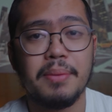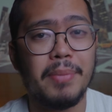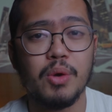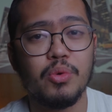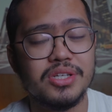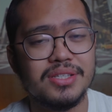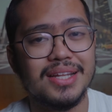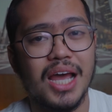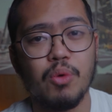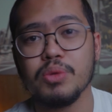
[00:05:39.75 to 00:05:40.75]
My worry is
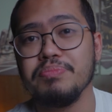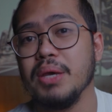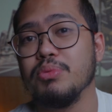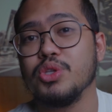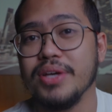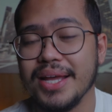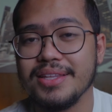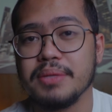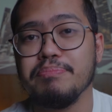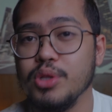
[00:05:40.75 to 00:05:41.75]
that I won't be able to get
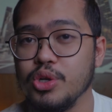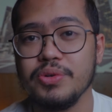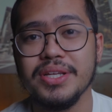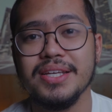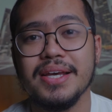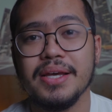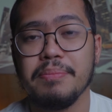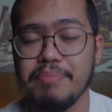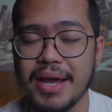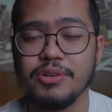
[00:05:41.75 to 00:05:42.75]
that blurry
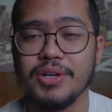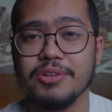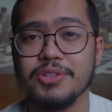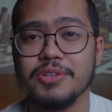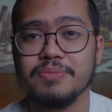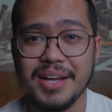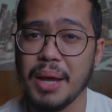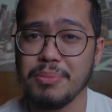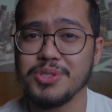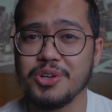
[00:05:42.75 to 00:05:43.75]
background.
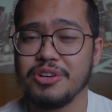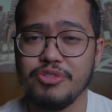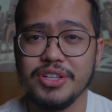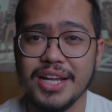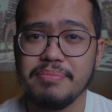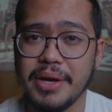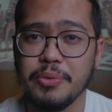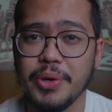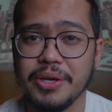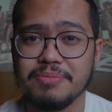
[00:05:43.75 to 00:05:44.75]
I'm a sucker for that, by the way.